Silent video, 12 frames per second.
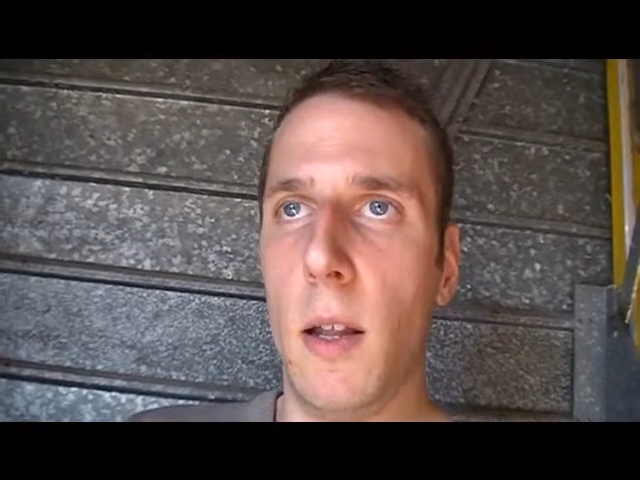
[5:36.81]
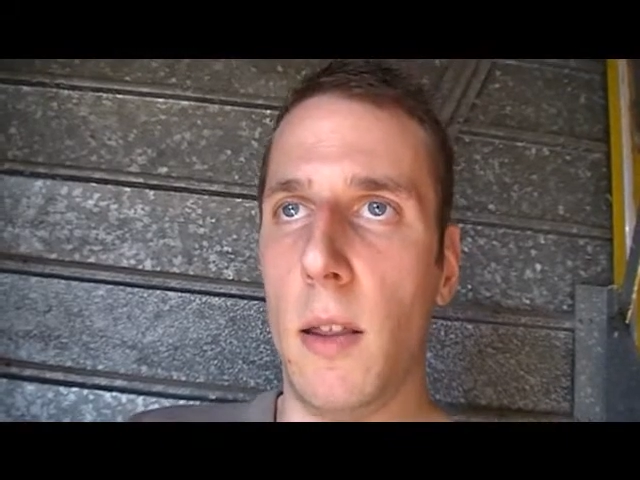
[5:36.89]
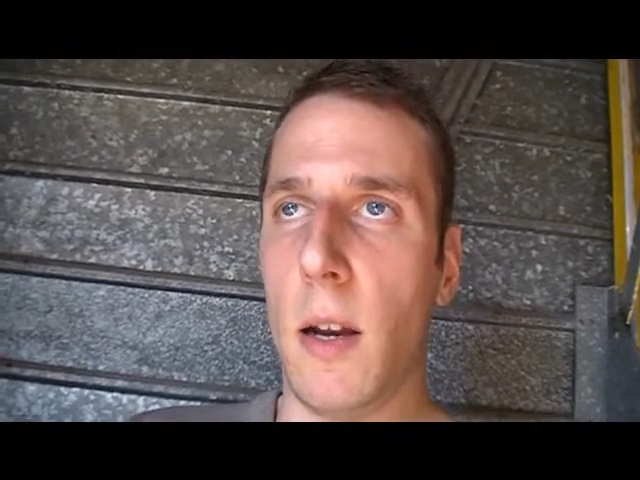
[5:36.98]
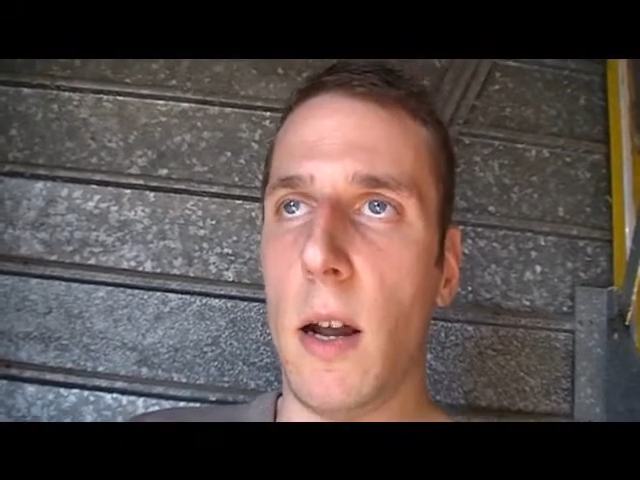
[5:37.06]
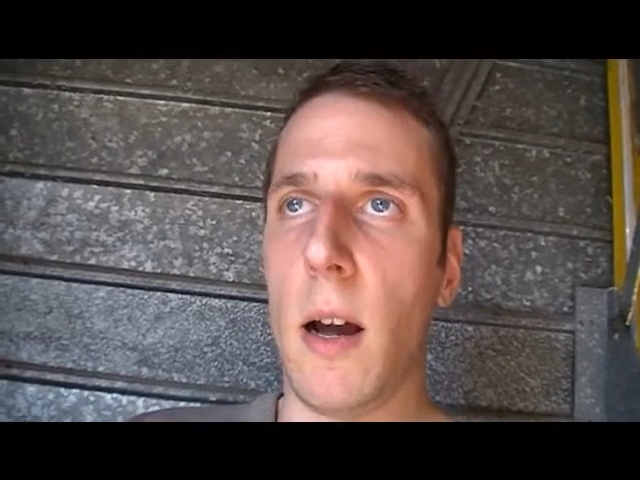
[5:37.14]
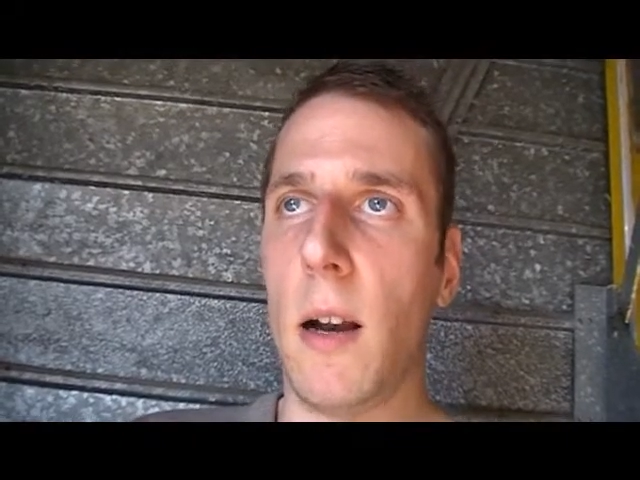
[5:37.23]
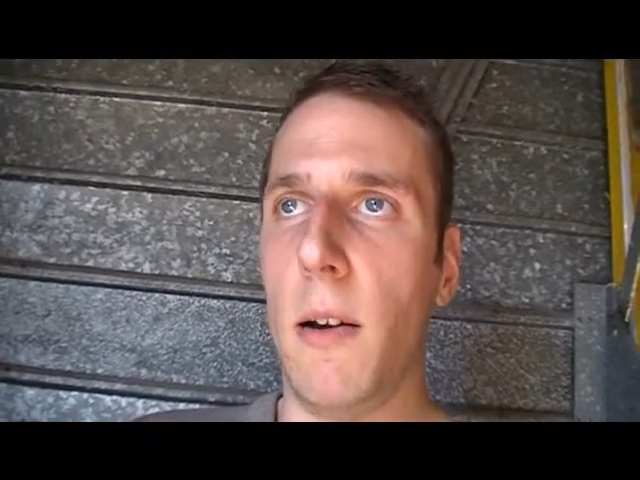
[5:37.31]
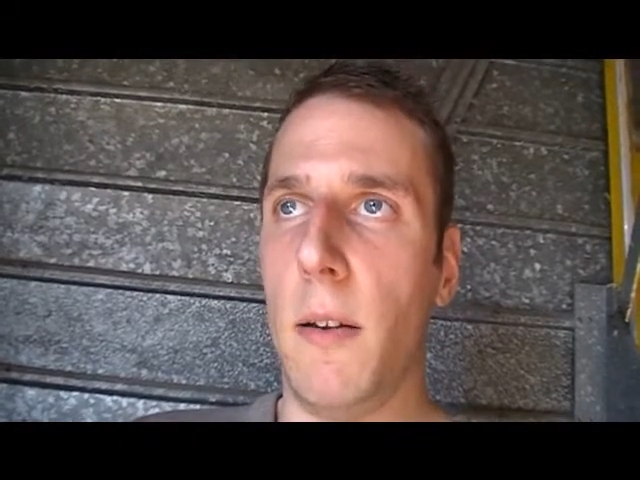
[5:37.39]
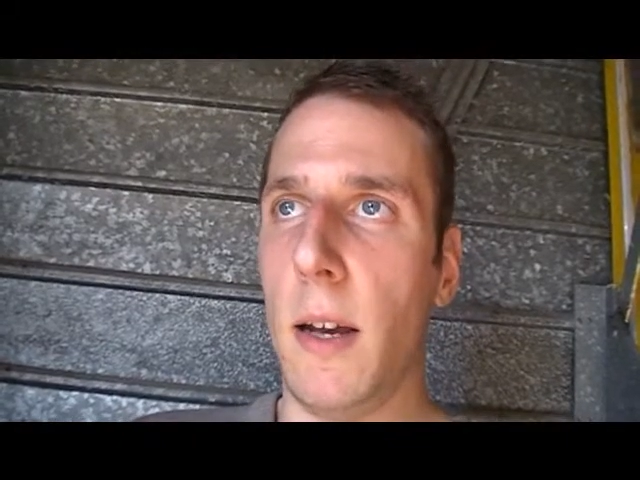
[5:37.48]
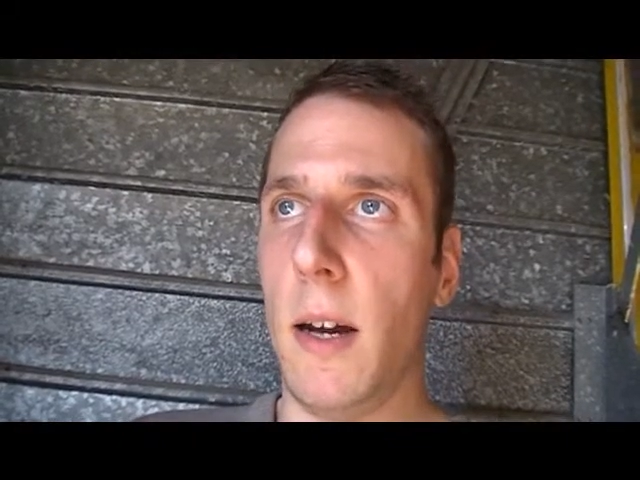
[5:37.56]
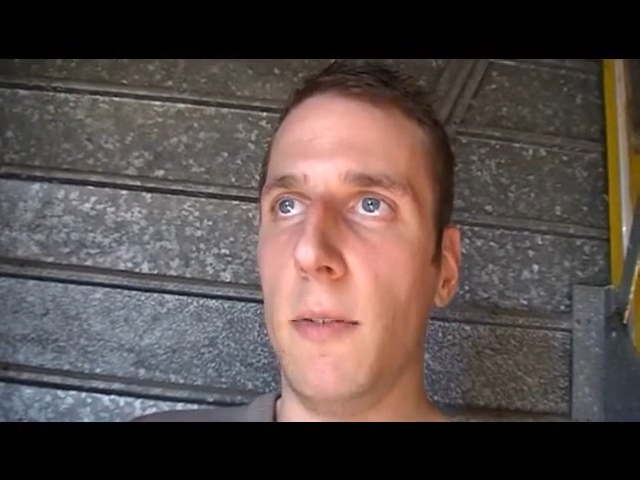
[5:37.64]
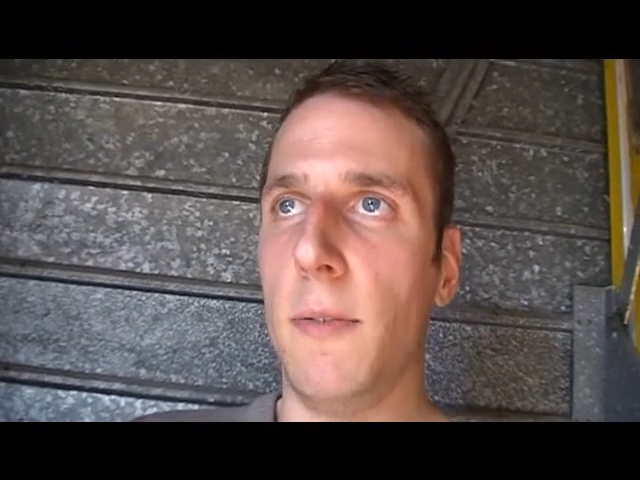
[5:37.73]
knuckler and the
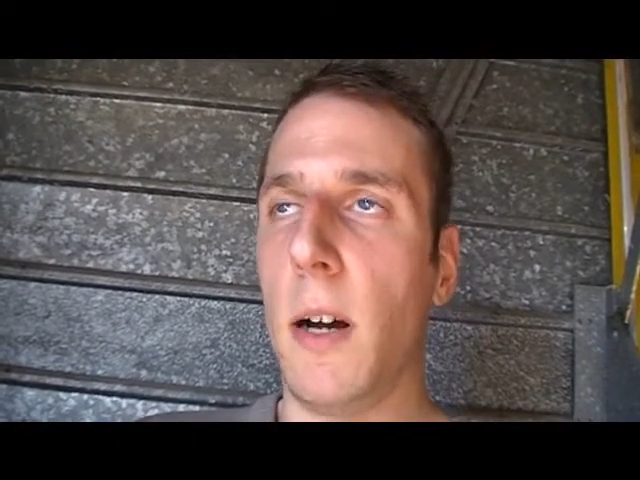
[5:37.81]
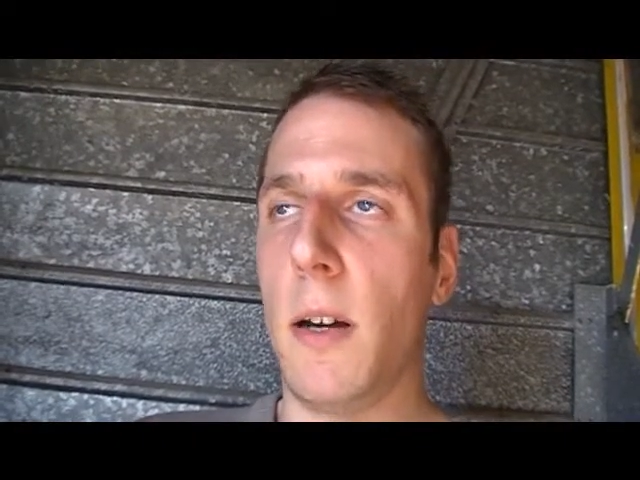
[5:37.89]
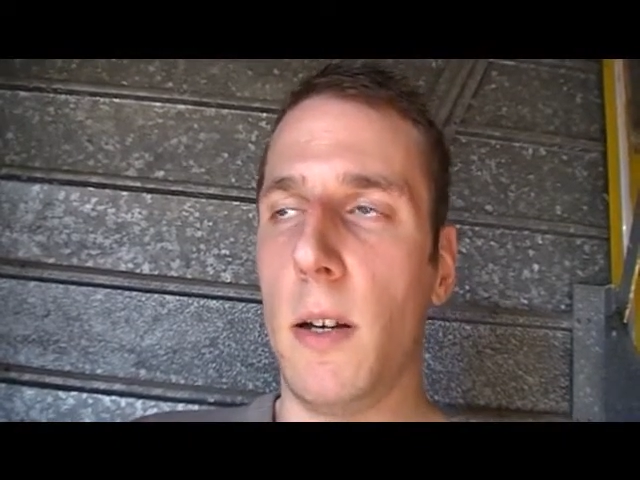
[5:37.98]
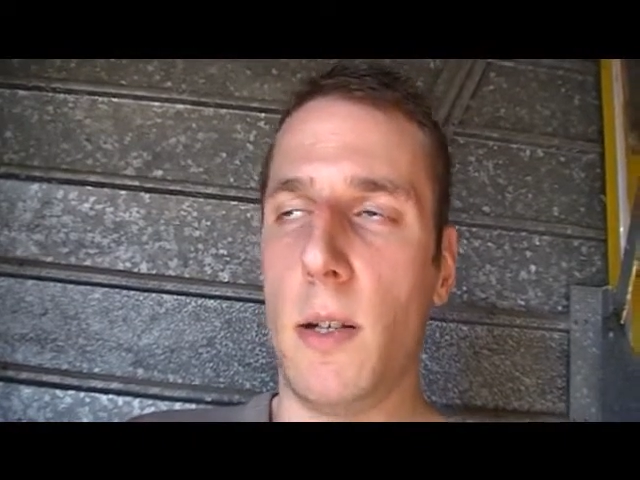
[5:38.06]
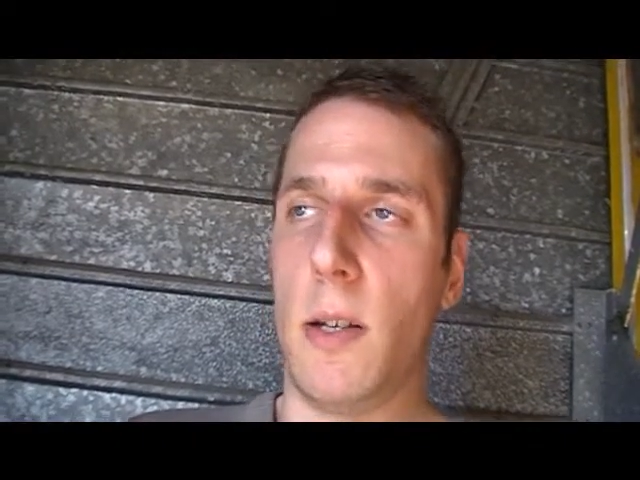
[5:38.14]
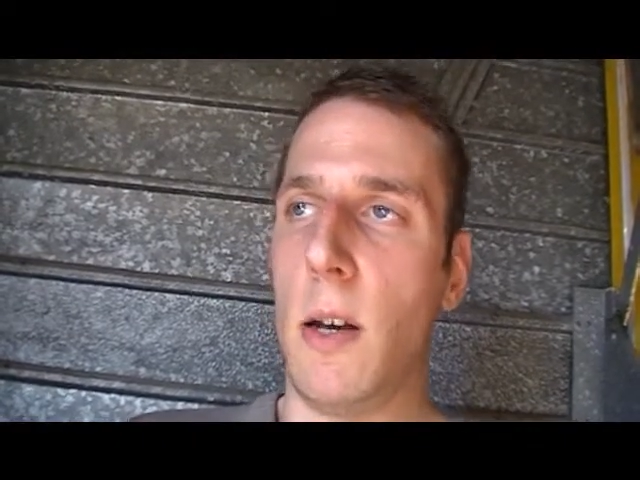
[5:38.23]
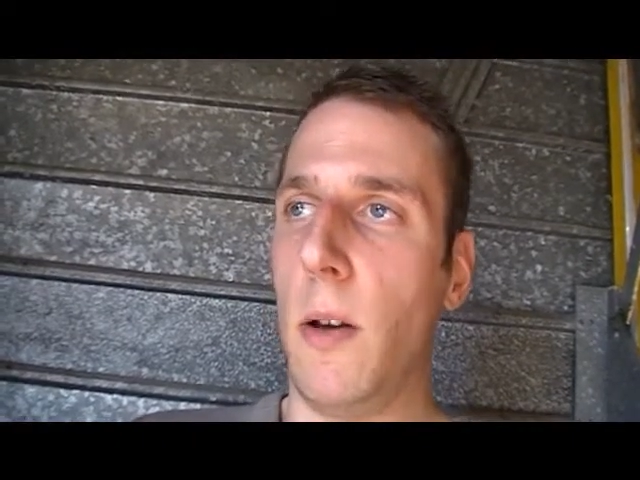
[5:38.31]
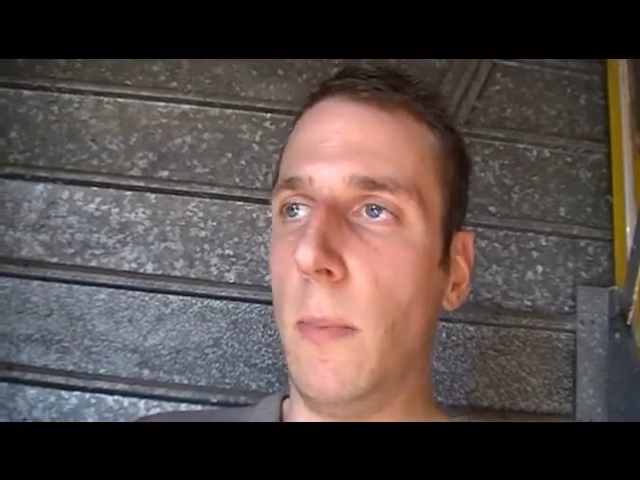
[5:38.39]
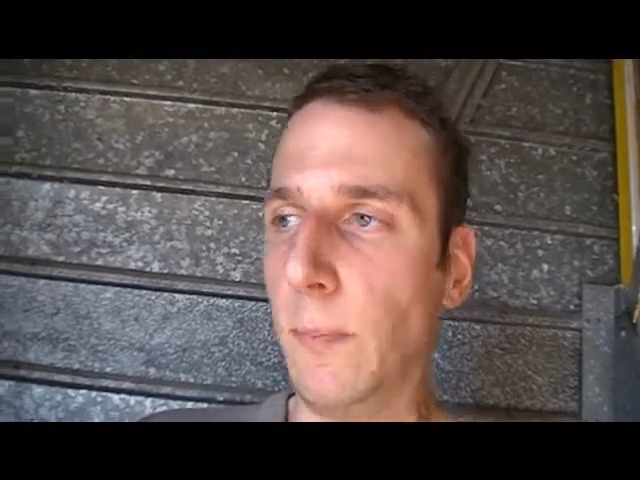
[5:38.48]
alpaca. So